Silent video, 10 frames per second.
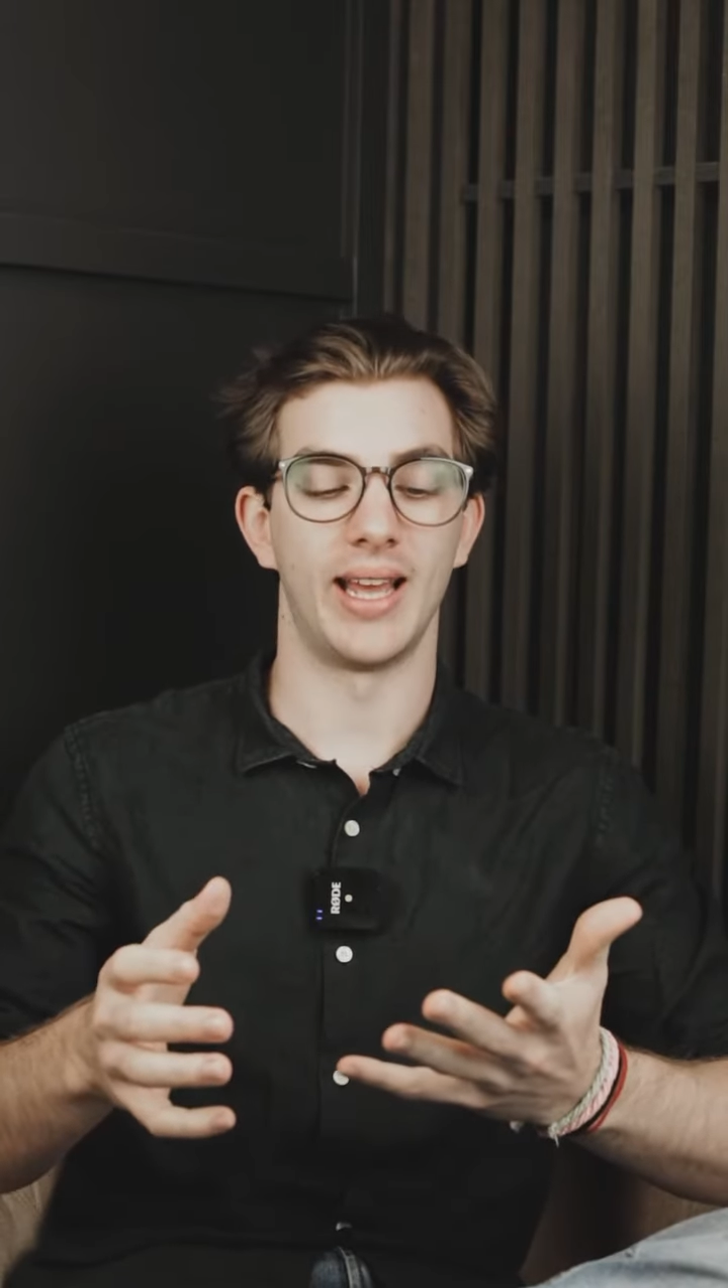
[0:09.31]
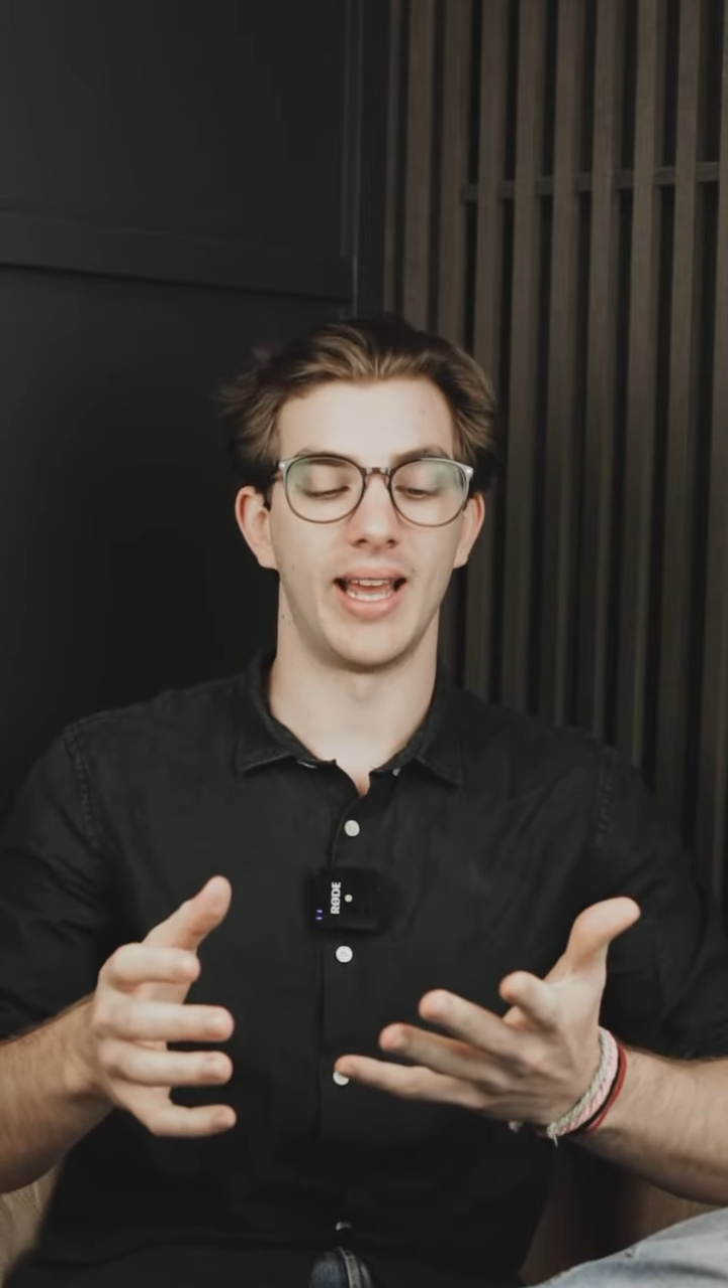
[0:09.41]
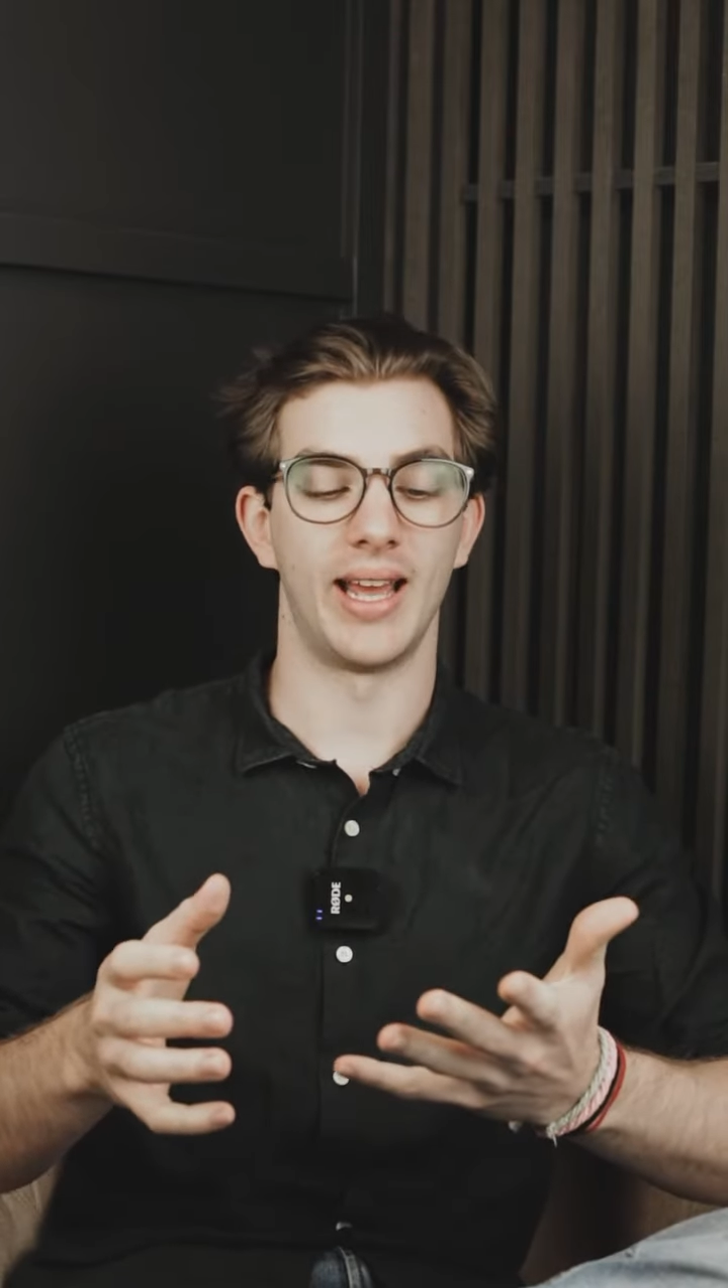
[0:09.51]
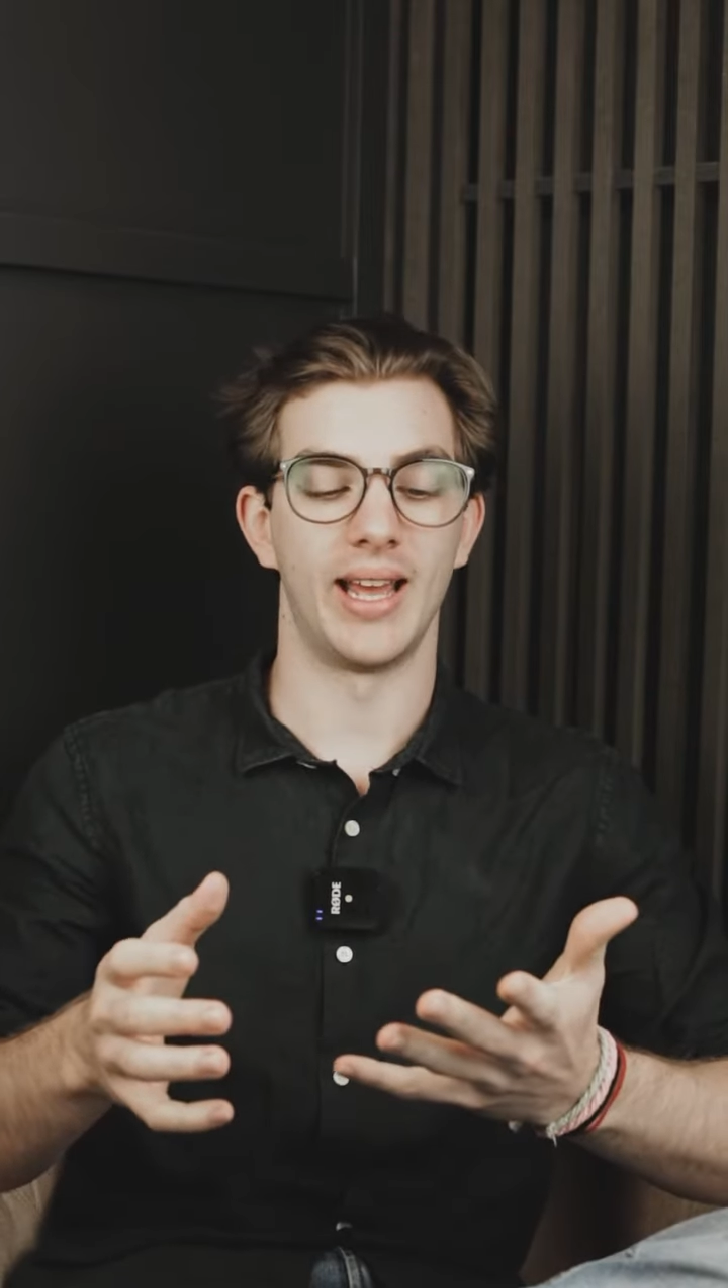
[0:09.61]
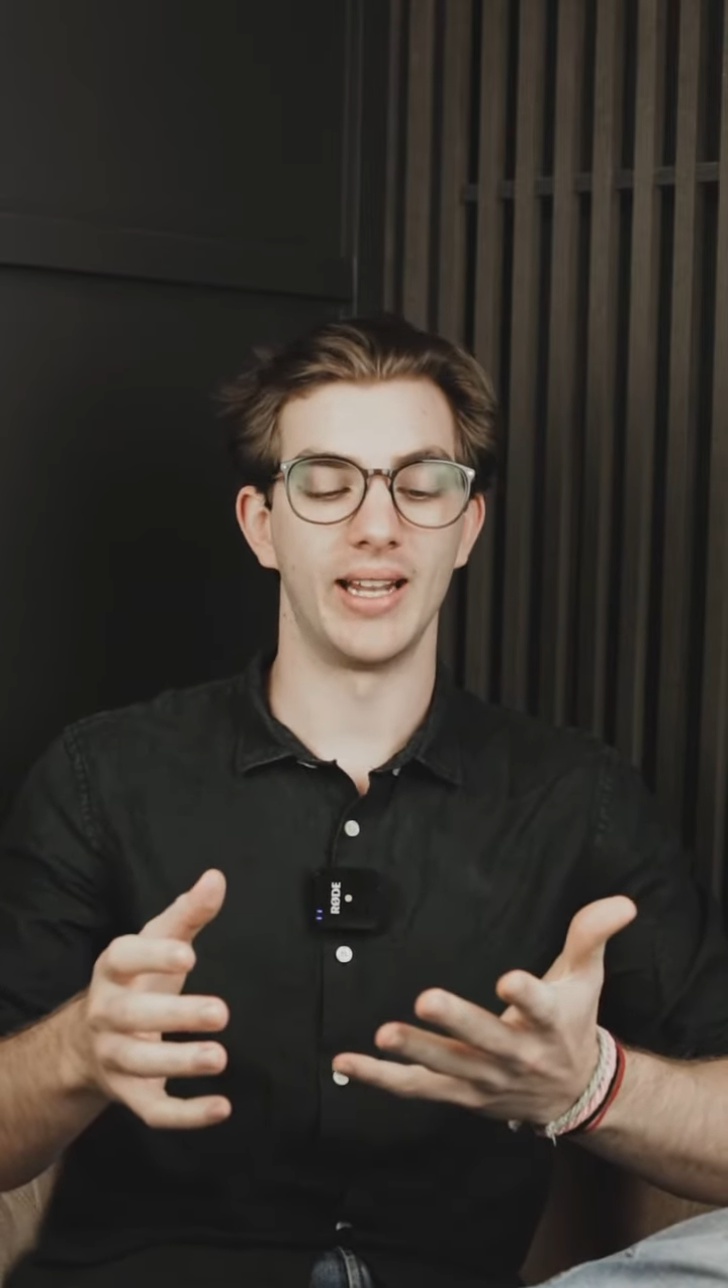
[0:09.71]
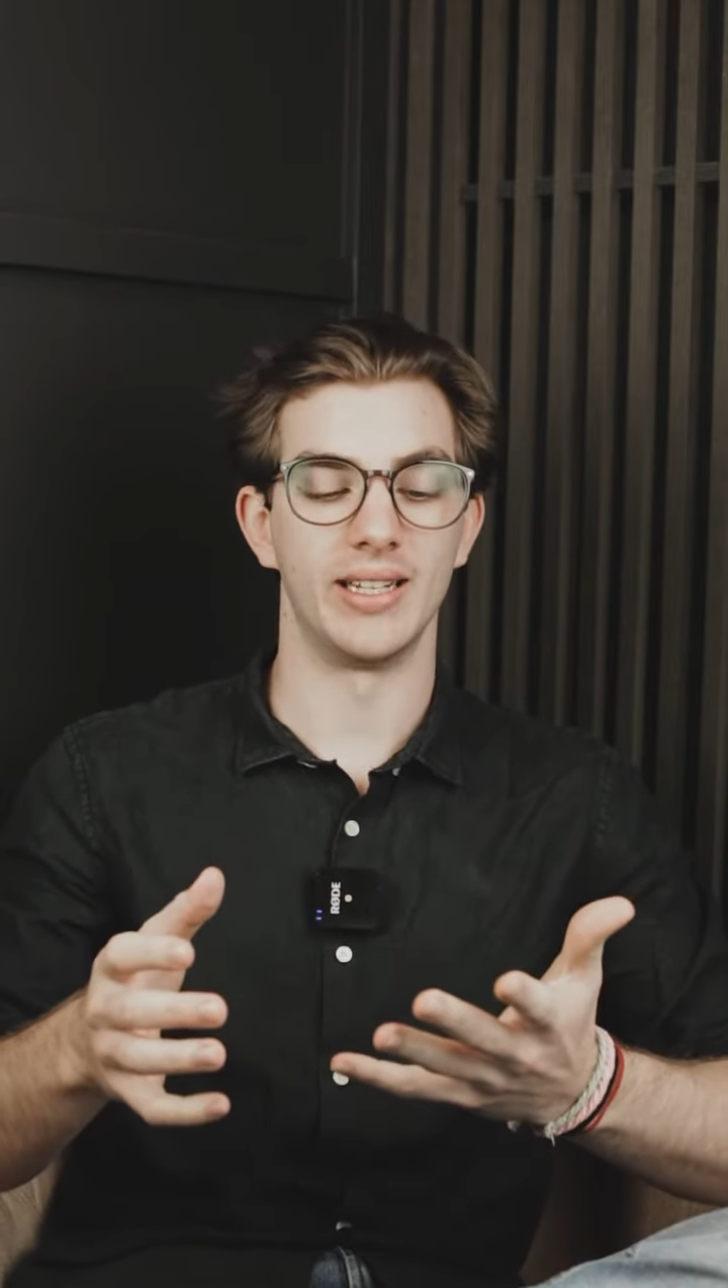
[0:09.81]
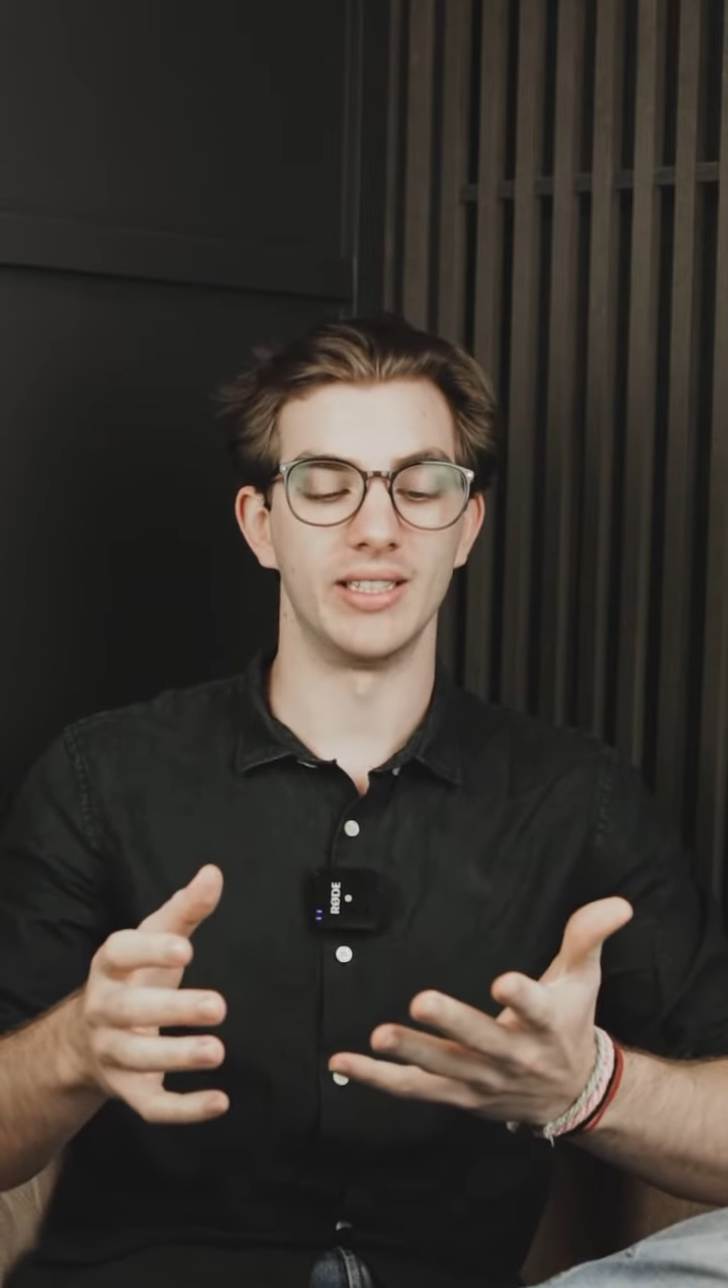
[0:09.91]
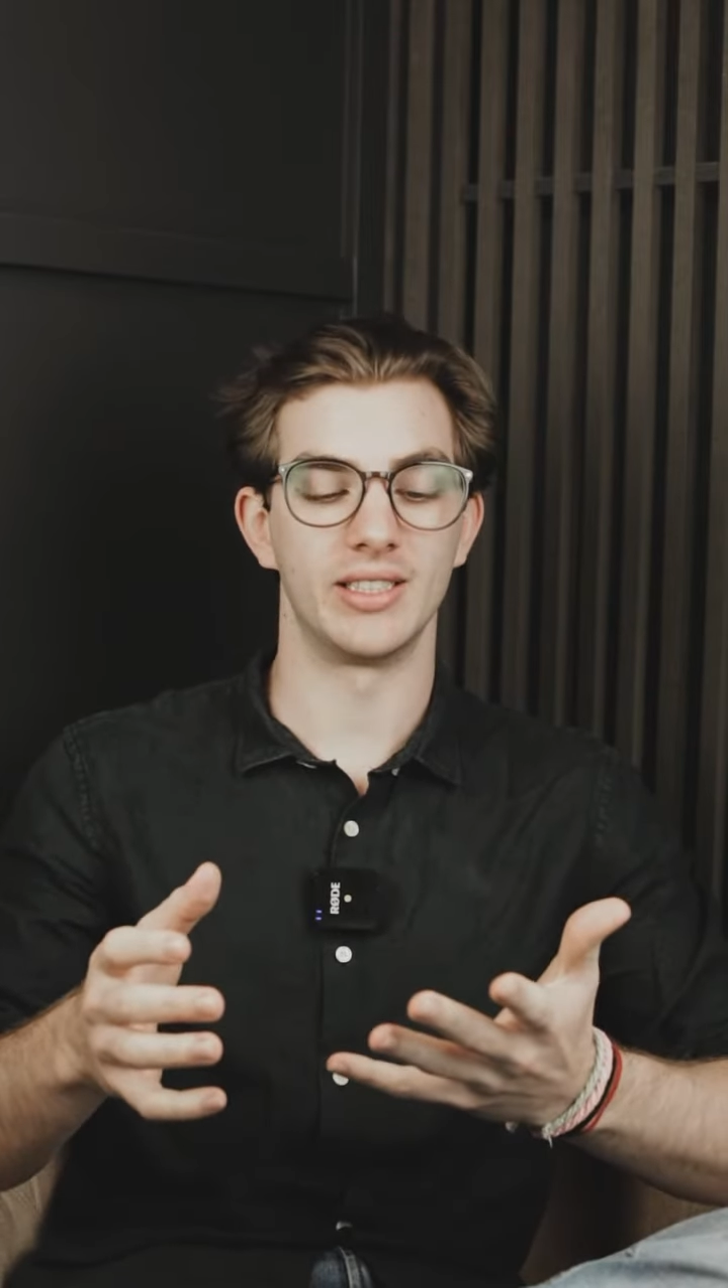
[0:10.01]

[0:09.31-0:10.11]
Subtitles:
And